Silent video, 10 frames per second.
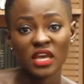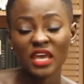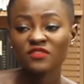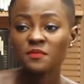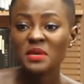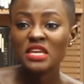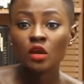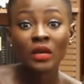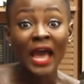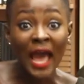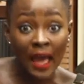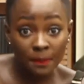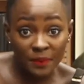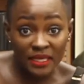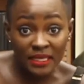If being
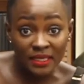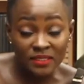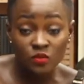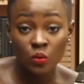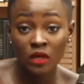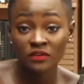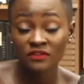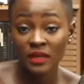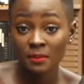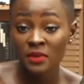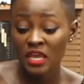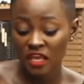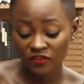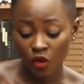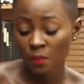unhappy is one of them,
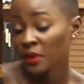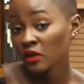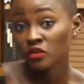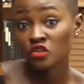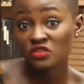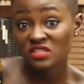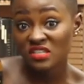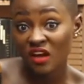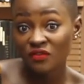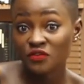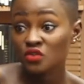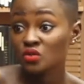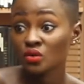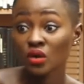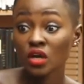if comparing yourself
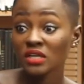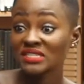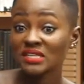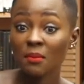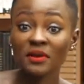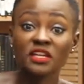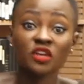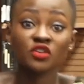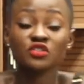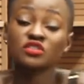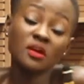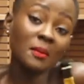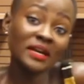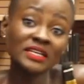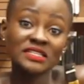to somebody or your
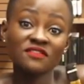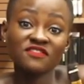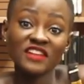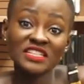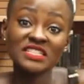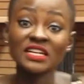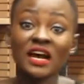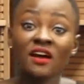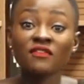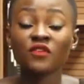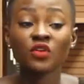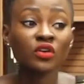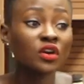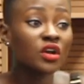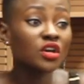stomach isn't flat enough
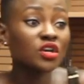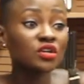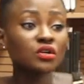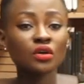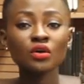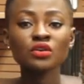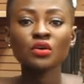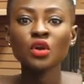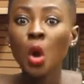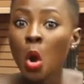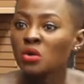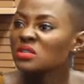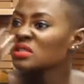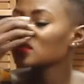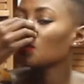or you know your
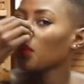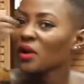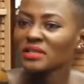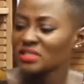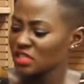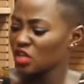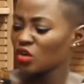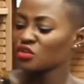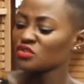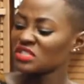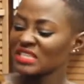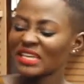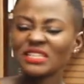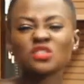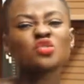nose isn't pointy or your
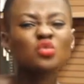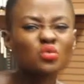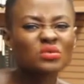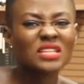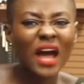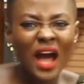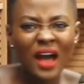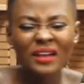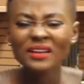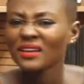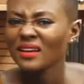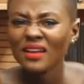skin is too dark,